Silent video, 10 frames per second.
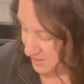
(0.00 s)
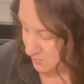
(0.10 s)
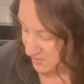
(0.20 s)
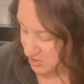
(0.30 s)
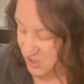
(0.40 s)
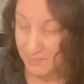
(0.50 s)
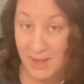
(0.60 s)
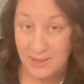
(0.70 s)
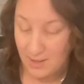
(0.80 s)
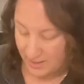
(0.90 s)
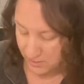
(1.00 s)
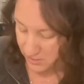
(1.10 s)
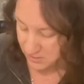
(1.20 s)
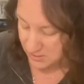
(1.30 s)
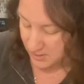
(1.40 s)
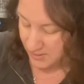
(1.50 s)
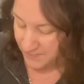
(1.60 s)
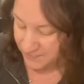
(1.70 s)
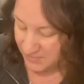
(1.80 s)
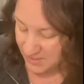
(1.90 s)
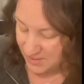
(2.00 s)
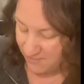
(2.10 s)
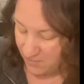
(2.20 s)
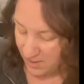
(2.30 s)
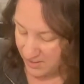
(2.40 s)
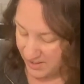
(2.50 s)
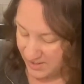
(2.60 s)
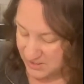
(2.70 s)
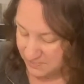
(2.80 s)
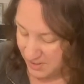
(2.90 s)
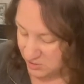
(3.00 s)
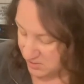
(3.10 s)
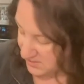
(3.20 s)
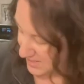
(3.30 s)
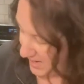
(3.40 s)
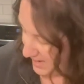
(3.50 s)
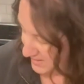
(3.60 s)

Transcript: with the sheet pan liners. They've got a special size